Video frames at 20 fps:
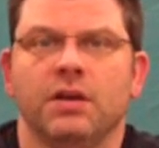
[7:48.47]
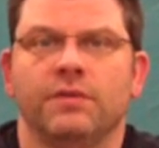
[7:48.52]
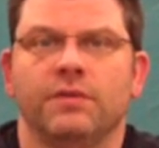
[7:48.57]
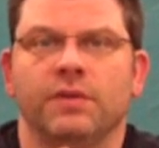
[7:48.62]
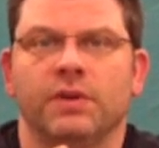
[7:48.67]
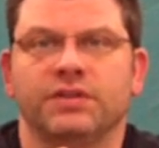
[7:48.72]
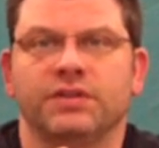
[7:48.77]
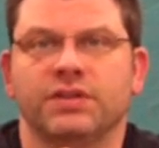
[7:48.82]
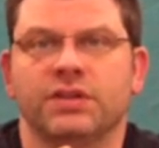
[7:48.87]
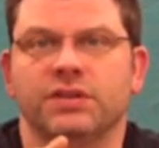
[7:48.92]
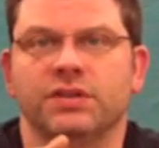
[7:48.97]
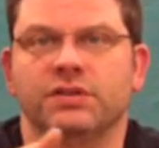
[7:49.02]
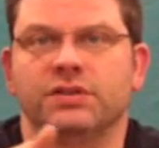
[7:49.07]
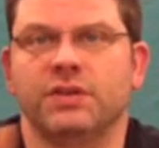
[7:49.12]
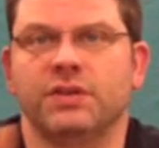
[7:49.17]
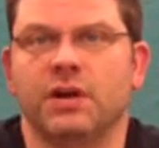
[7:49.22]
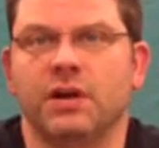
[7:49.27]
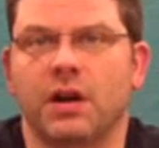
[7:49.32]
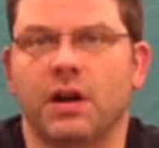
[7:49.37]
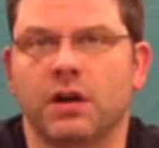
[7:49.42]
versus
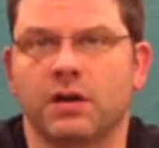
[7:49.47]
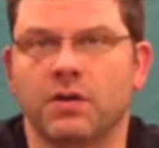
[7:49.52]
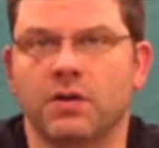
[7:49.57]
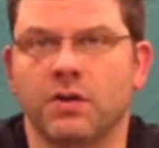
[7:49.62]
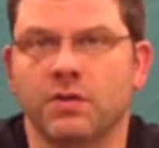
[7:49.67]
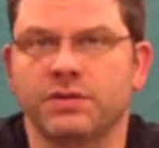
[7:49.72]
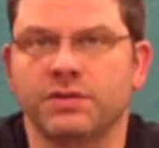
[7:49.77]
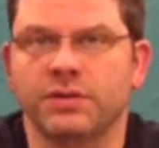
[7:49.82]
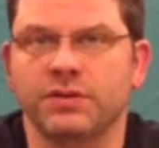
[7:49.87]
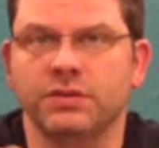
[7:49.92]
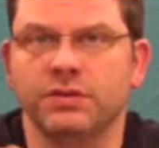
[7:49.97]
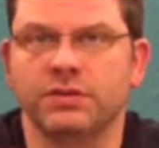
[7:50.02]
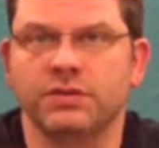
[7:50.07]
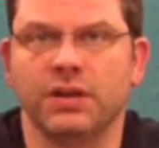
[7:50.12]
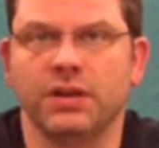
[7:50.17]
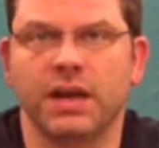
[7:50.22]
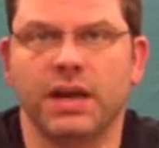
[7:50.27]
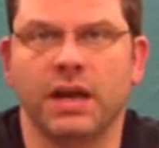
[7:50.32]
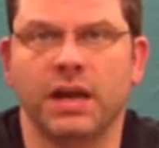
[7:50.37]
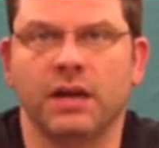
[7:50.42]
their Arcoses,
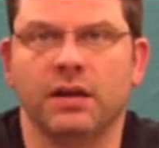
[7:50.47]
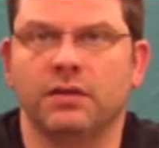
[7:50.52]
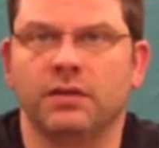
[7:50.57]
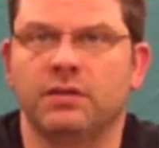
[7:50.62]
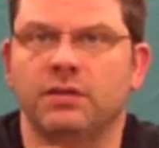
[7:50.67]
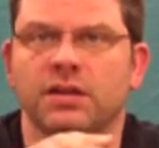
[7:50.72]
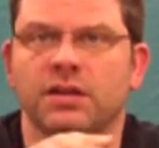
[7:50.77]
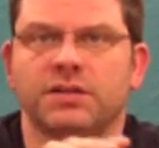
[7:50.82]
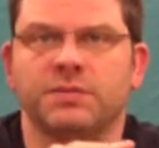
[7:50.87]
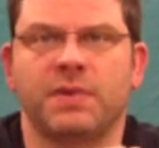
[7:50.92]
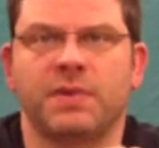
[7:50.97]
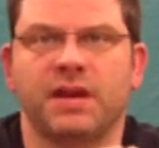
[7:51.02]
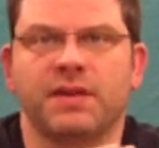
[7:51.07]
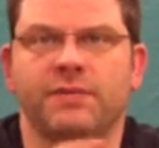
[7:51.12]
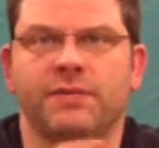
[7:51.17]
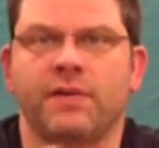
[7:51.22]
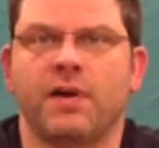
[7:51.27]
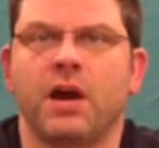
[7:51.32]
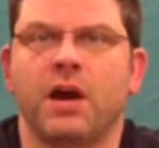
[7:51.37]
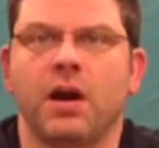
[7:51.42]
and this by
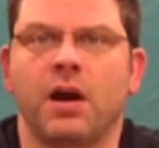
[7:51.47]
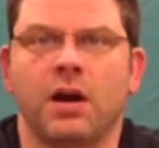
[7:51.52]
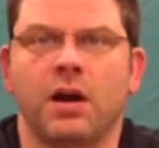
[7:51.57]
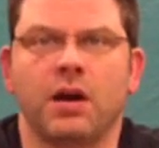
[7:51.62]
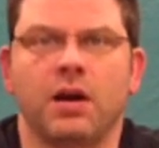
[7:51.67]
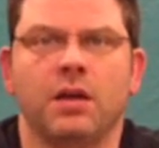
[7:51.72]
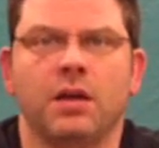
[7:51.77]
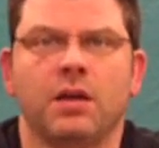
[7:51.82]
far,